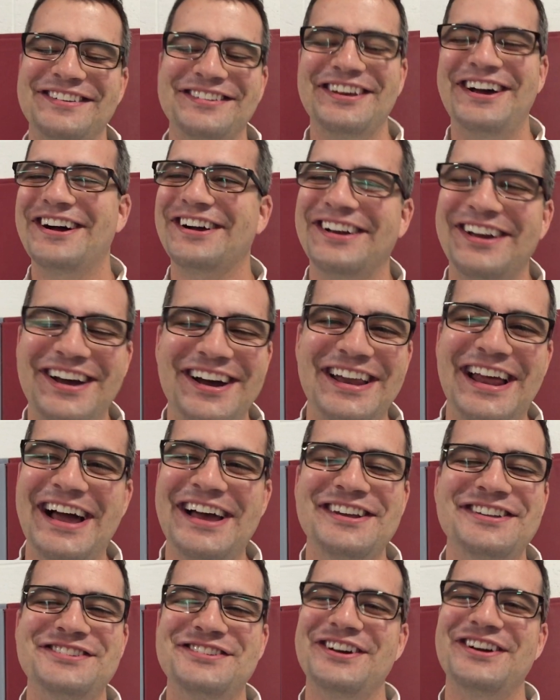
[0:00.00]
It's that all would good. be
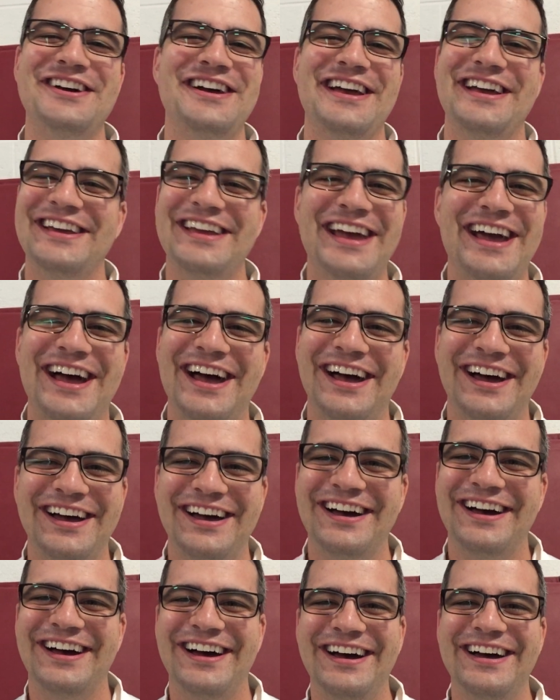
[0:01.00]
awesome. I enjoy it. That yeah. would be
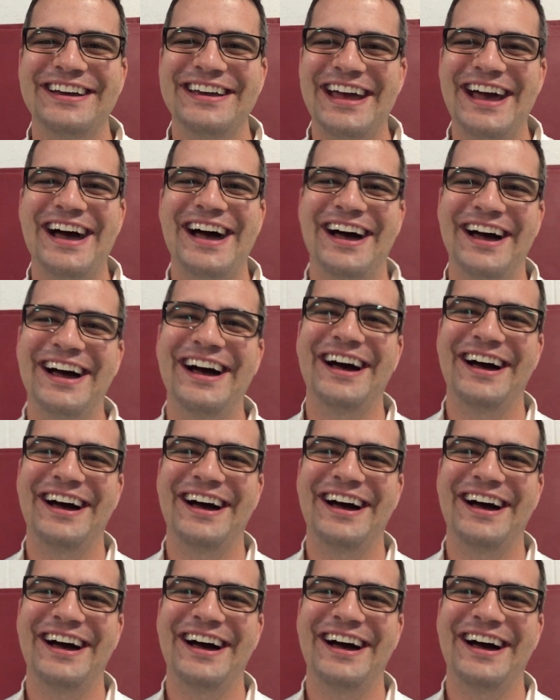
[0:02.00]
so good. Okay, yeah. yeah.